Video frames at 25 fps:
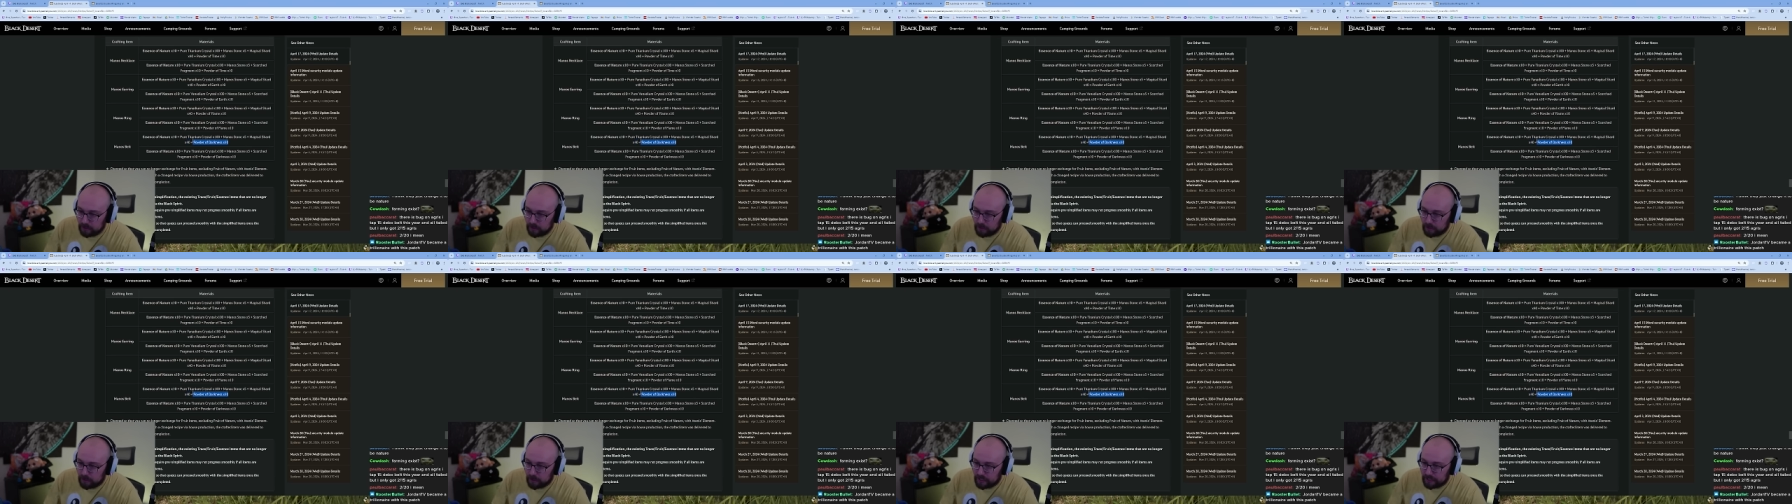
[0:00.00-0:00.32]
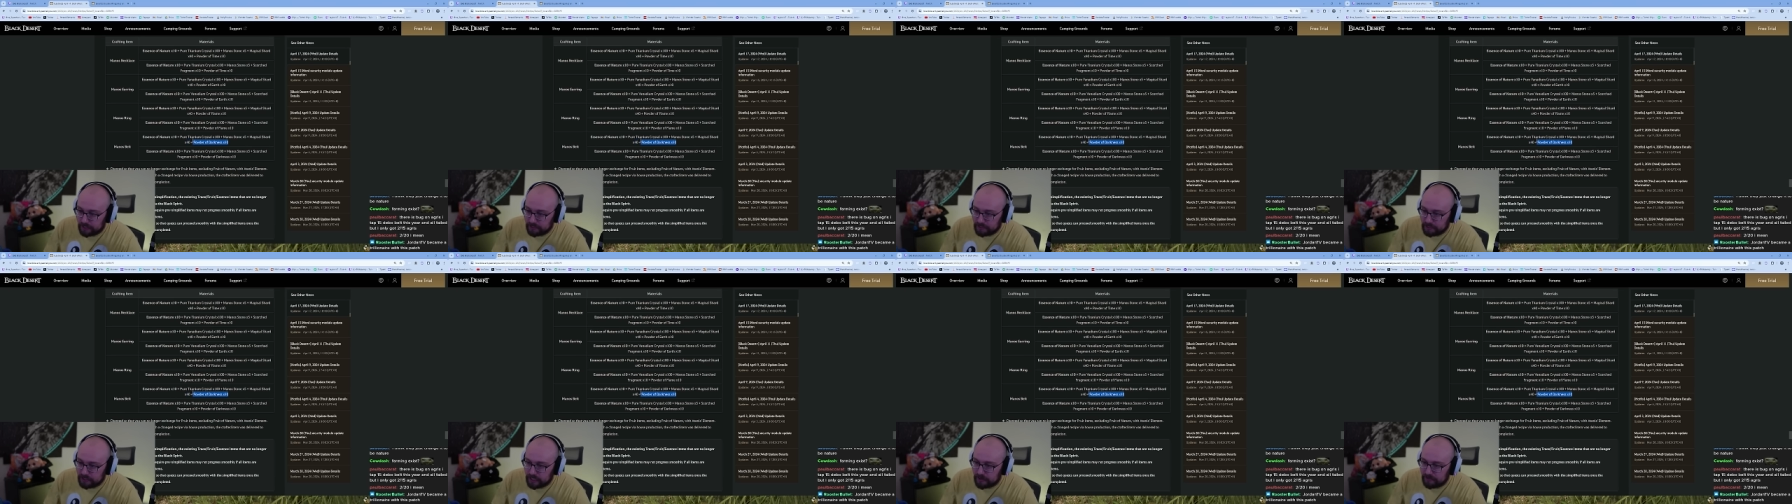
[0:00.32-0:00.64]

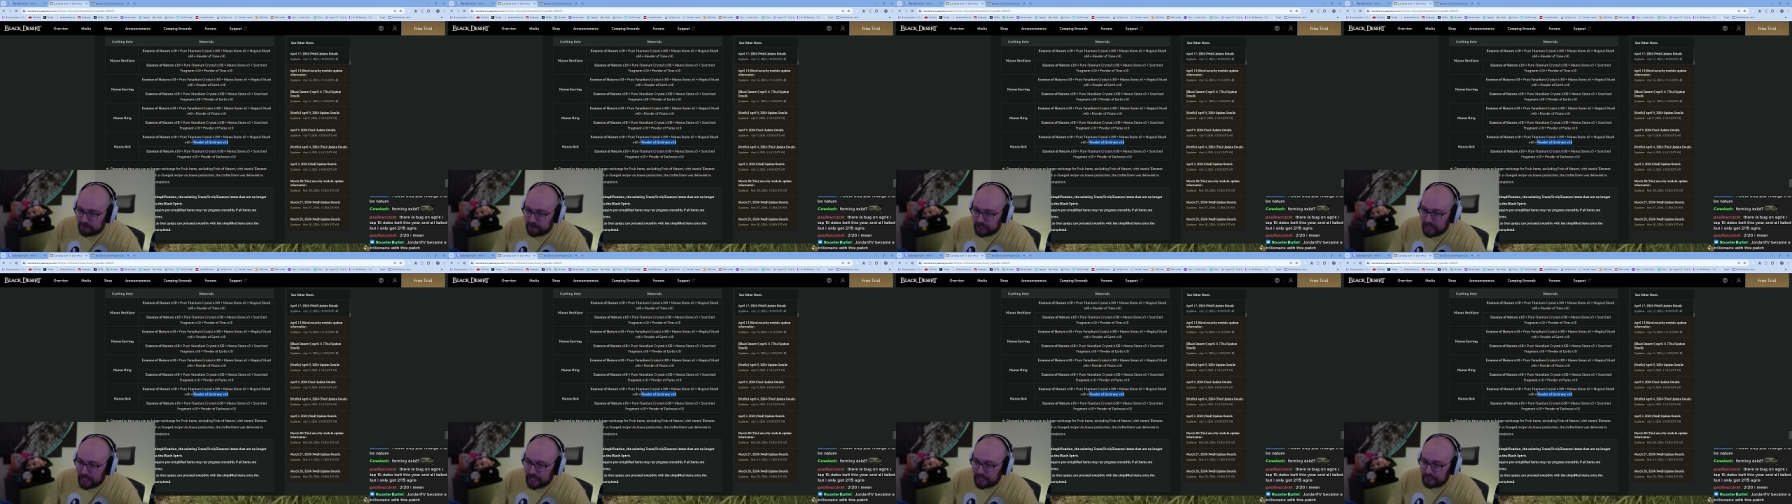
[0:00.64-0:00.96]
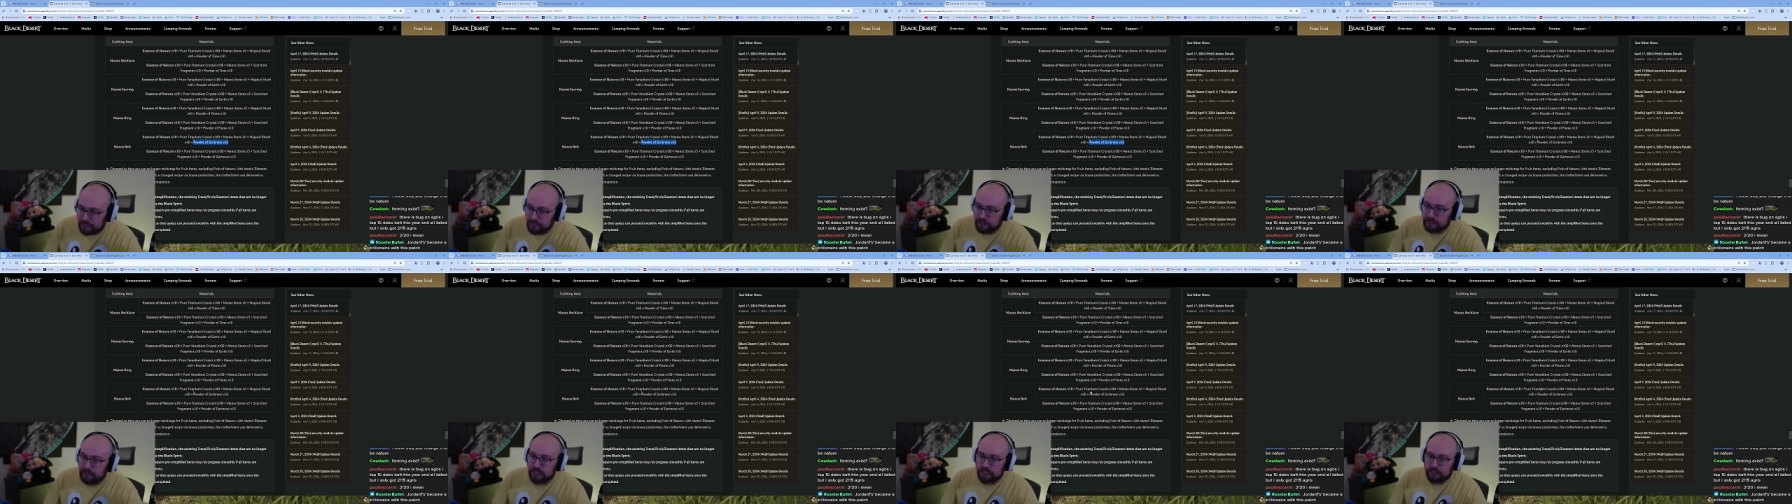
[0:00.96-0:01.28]
instead of the
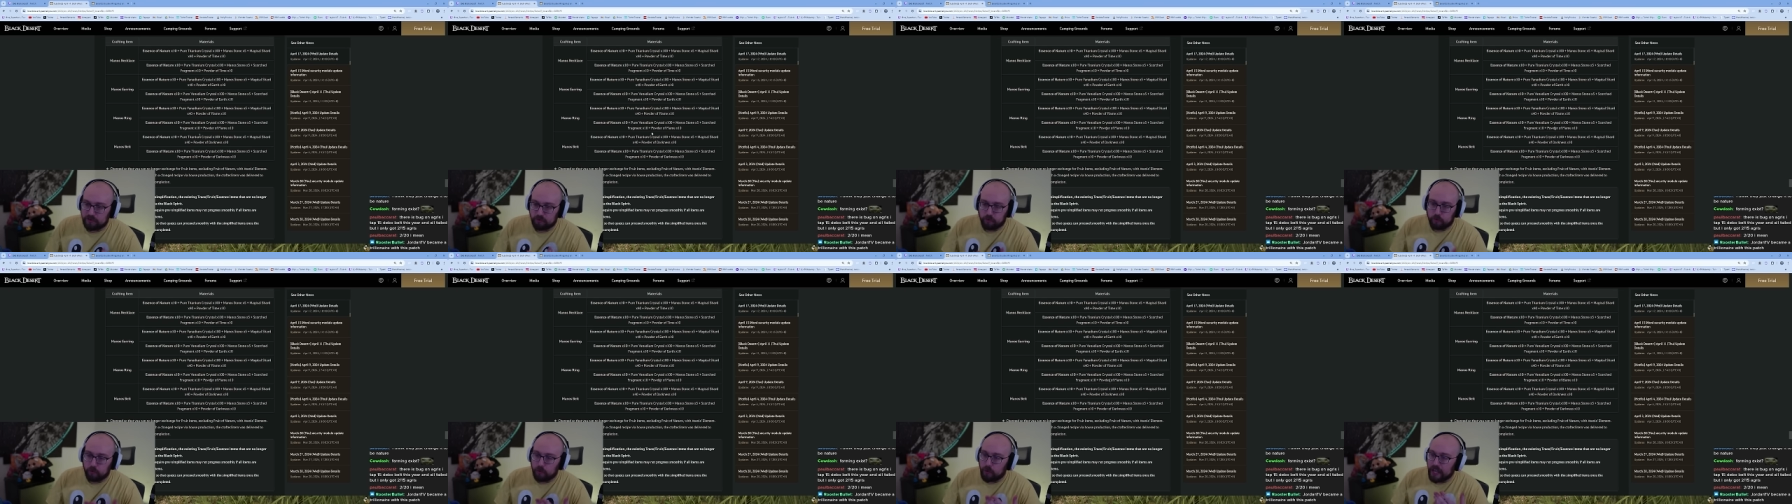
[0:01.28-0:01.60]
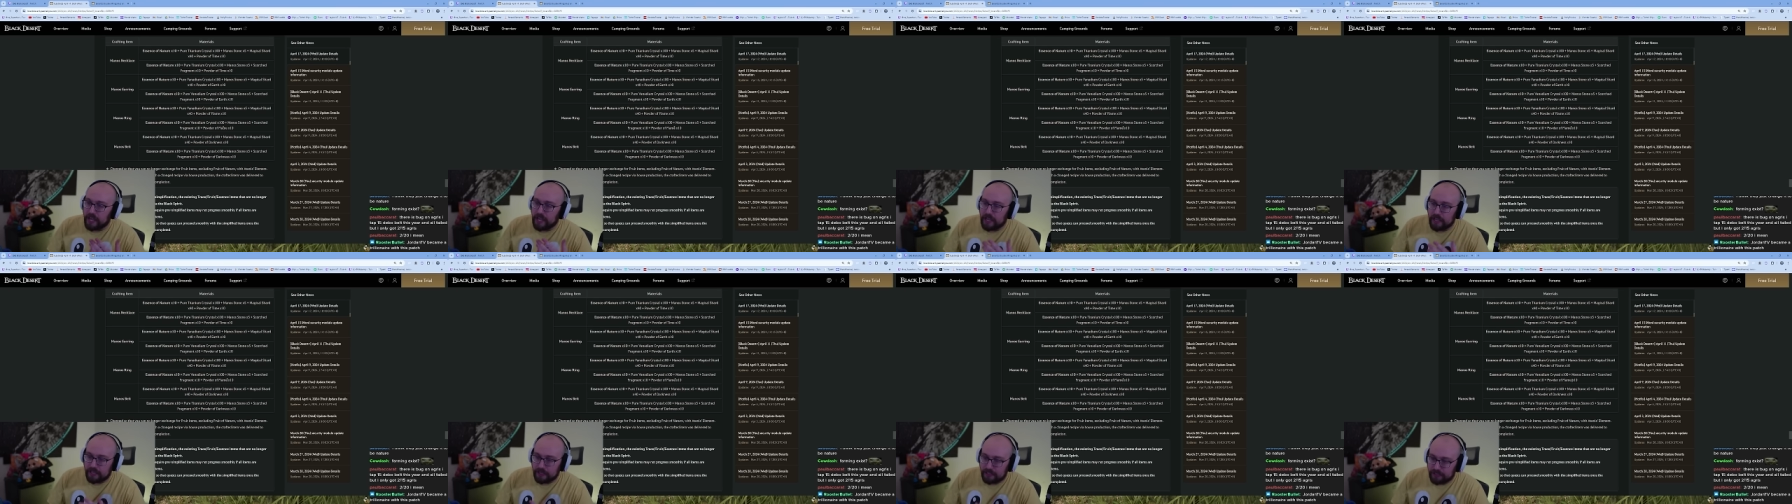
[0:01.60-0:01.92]
essence. That's
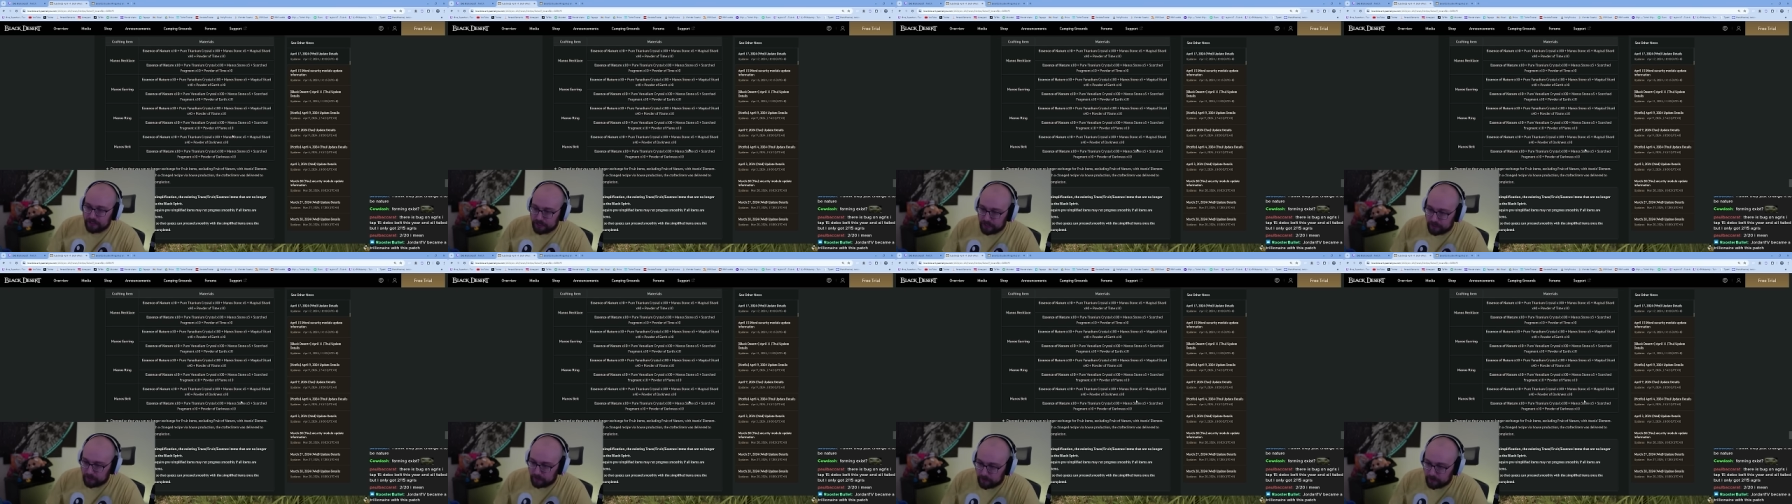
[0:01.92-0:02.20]
way easier.